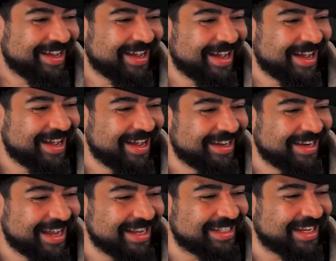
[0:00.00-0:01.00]
Uh,
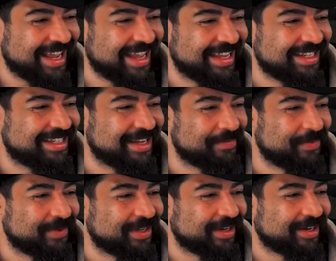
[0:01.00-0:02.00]
nice and
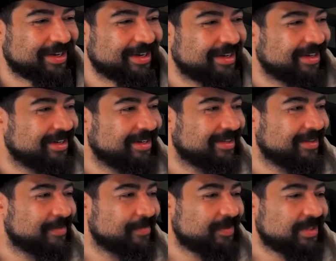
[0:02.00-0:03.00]
simple here.
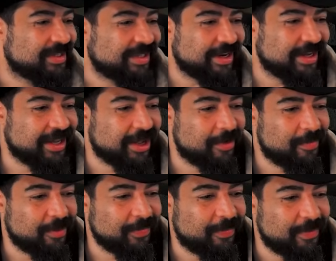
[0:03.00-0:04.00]
There you go.
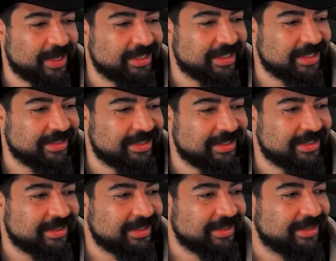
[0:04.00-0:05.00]
More poisons.